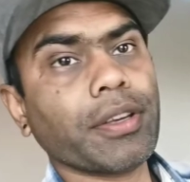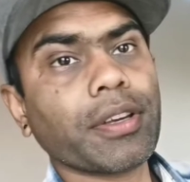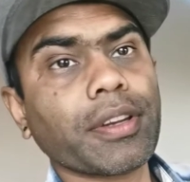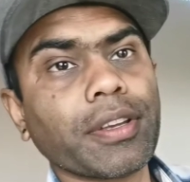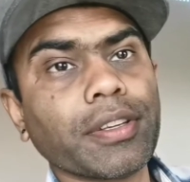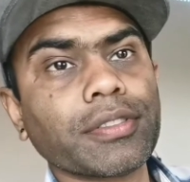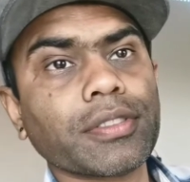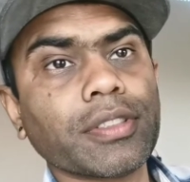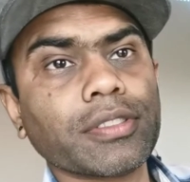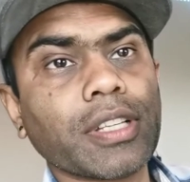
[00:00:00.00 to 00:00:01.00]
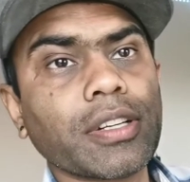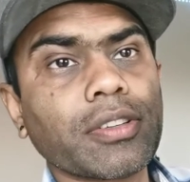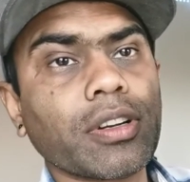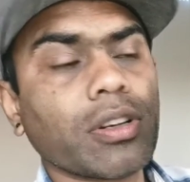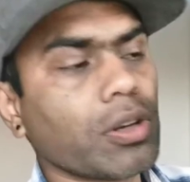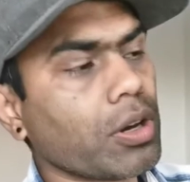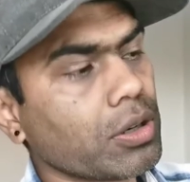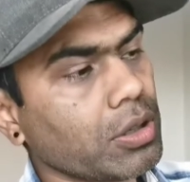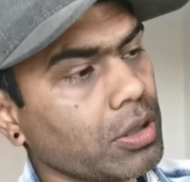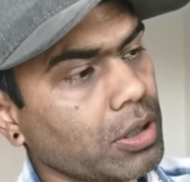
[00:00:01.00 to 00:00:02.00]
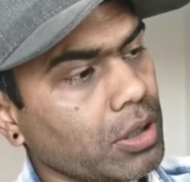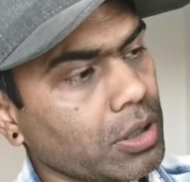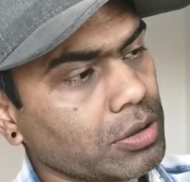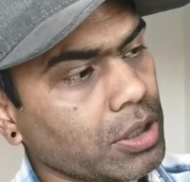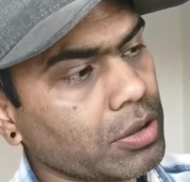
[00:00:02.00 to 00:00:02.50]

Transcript: and here is the central lock uh,